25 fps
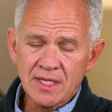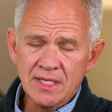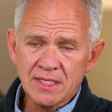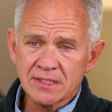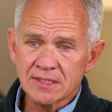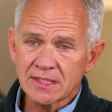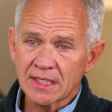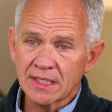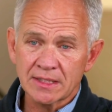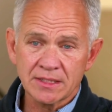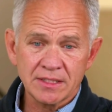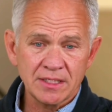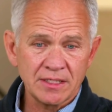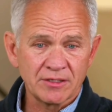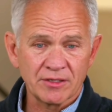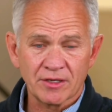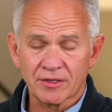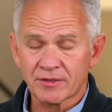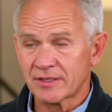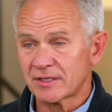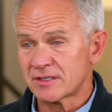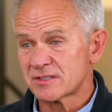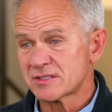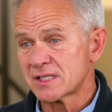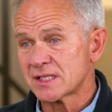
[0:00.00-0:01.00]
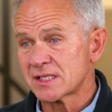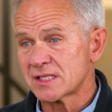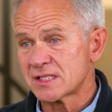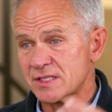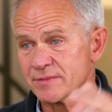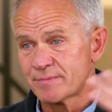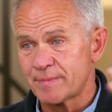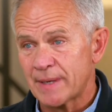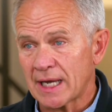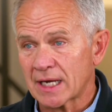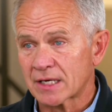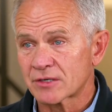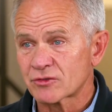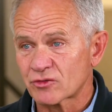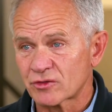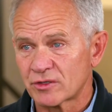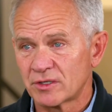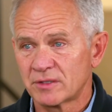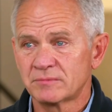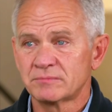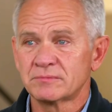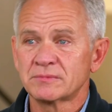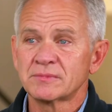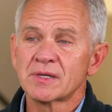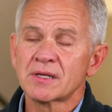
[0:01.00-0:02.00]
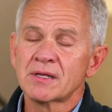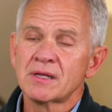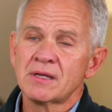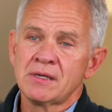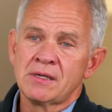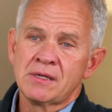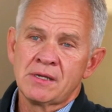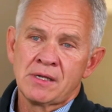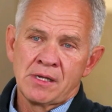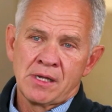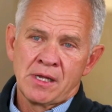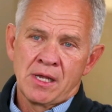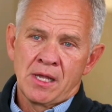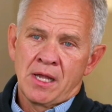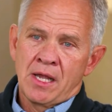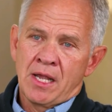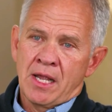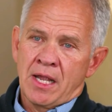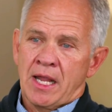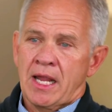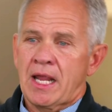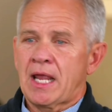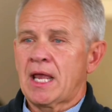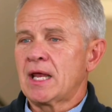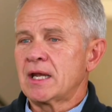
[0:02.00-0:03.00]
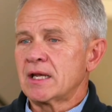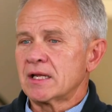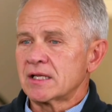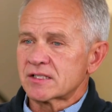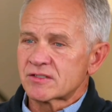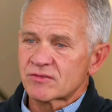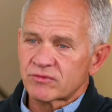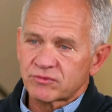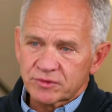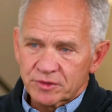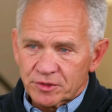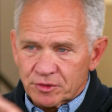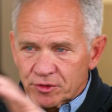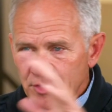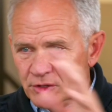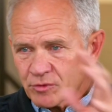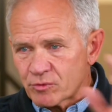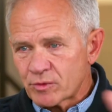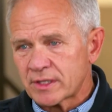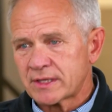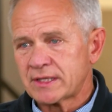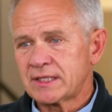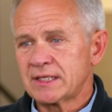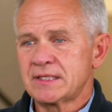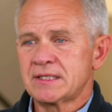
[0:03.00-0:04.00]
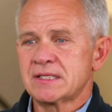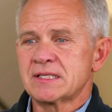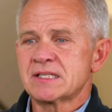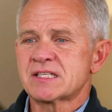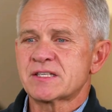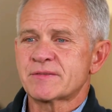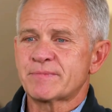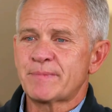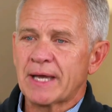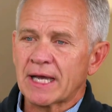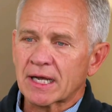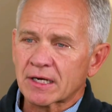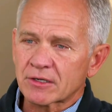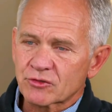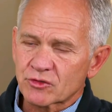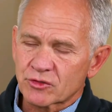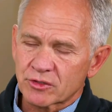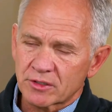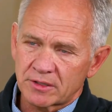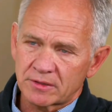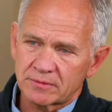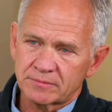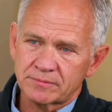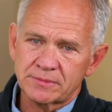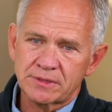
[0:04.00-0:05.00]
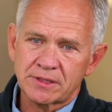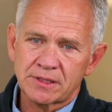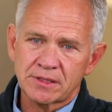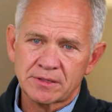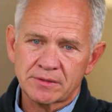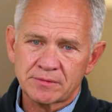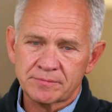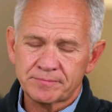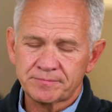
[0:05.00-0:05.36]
He said, You know, there's this spectrum, and it's fluid within this spectrum.